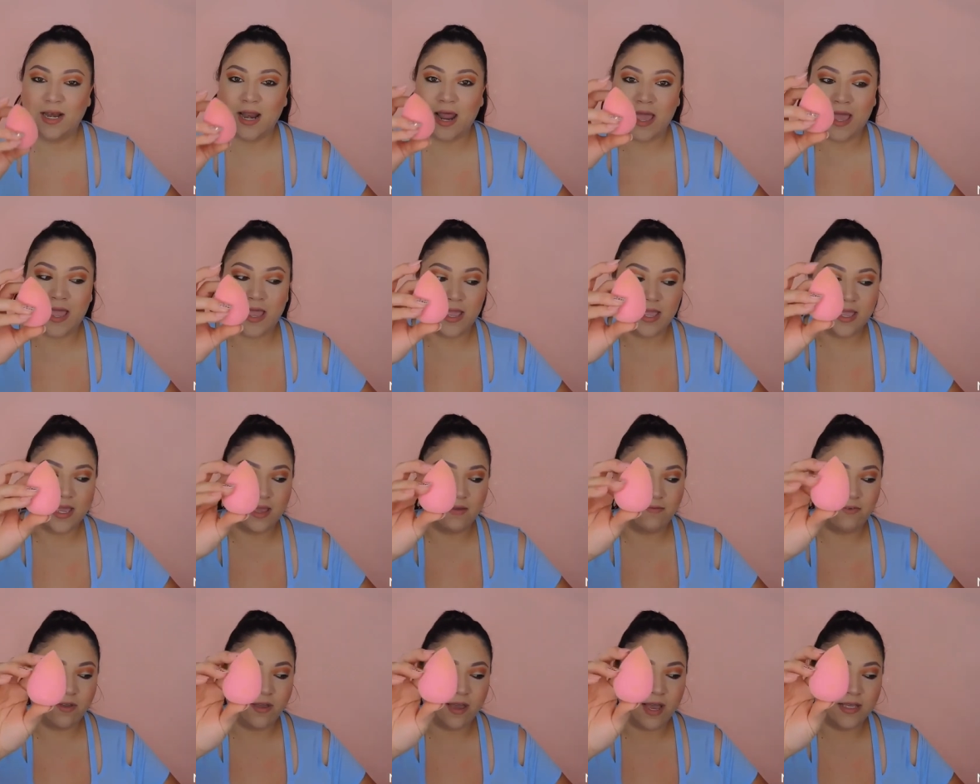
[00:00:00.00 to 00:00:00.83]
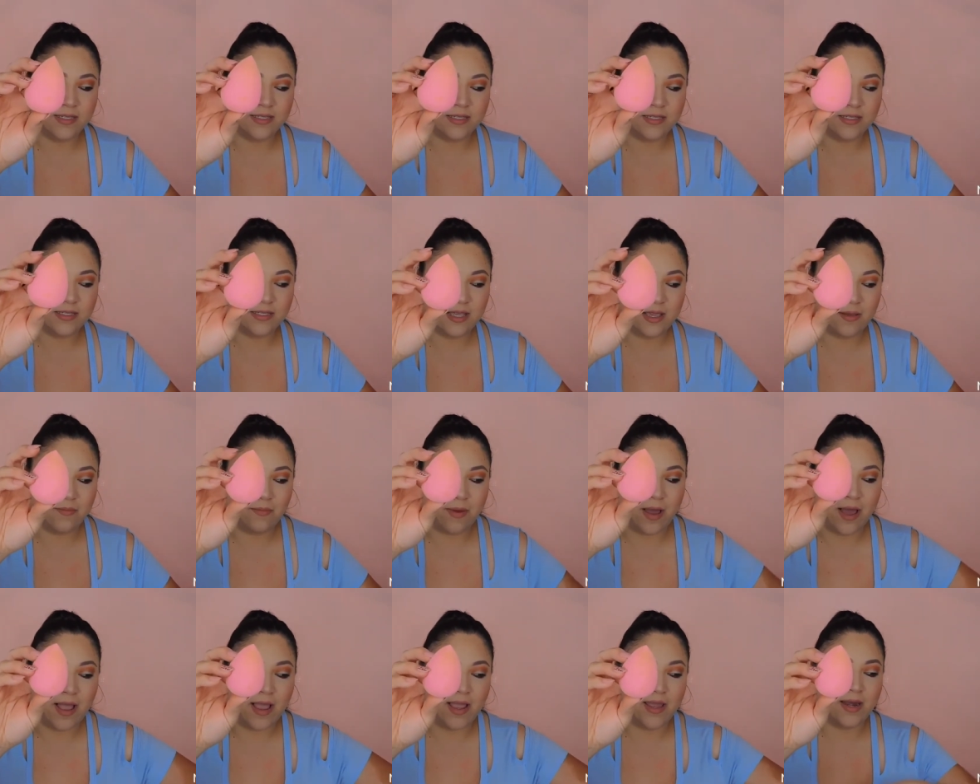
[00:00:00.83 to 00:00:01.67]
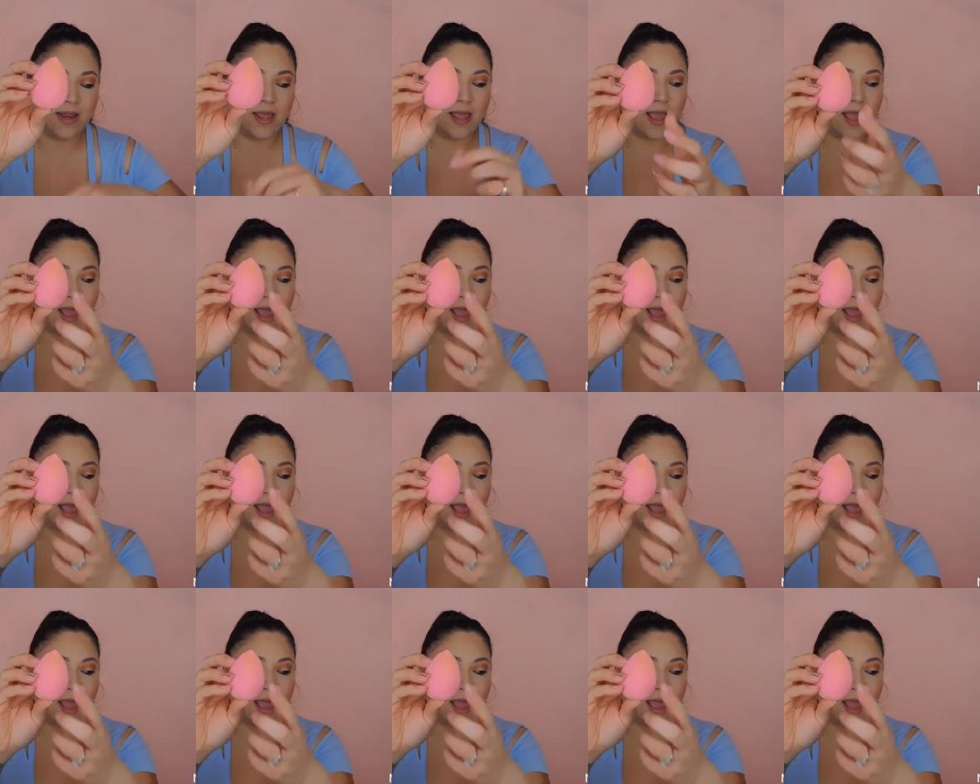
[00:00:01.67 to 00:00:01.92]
Like, if you guys can see mine, it